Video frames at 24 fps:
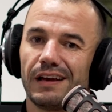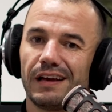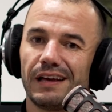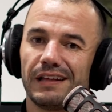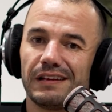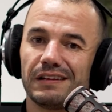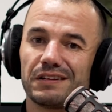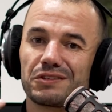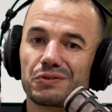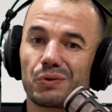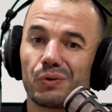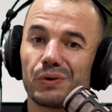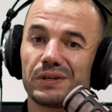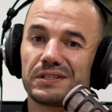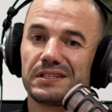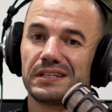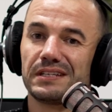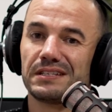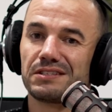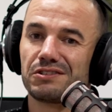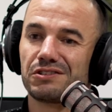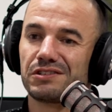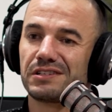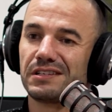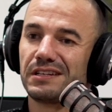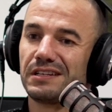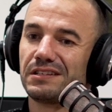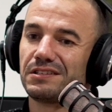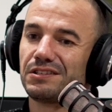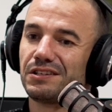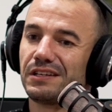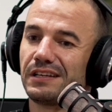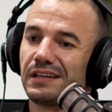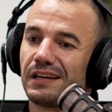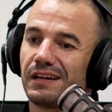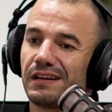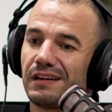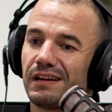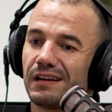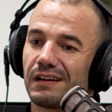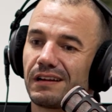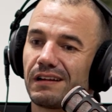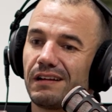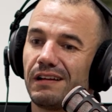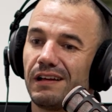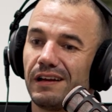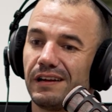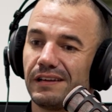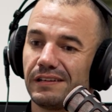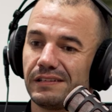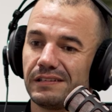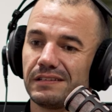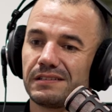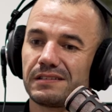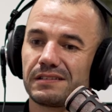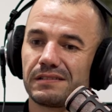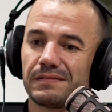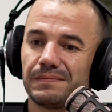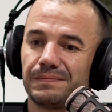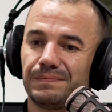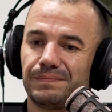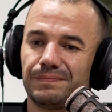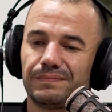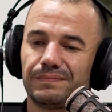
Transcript: and it's always interesting to hear like clients